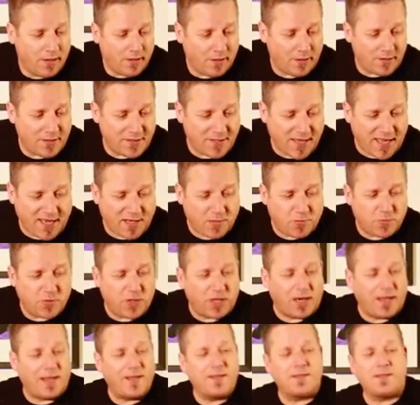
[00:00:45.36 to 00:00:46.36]
Starting with the
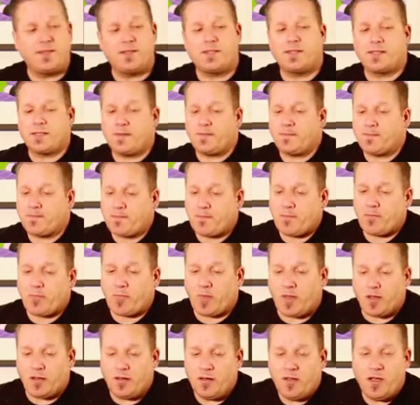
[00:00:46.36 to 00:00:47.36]
lenses,
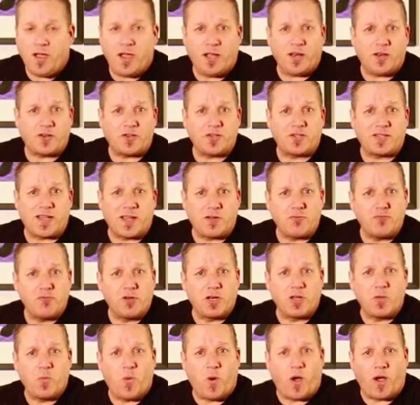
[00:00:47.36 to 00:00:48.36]
I like to start
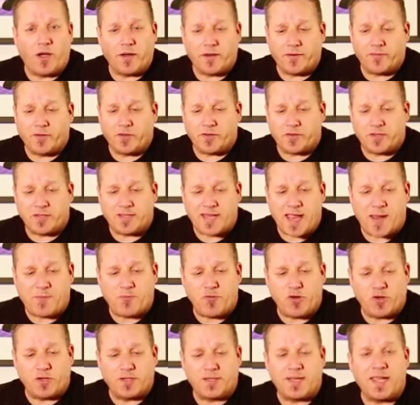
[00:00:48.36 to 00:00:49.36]
really wide. I've got the
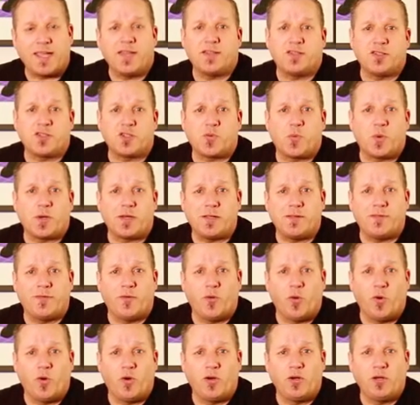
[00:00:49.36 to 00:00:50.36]
Tamron
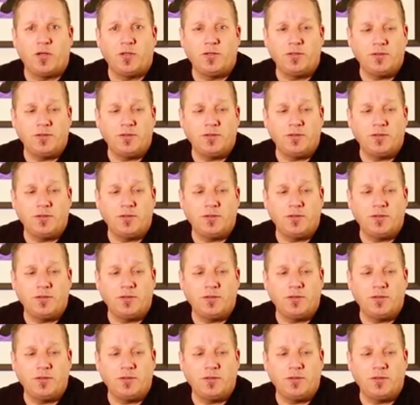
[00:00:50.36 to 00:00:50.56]
10-24,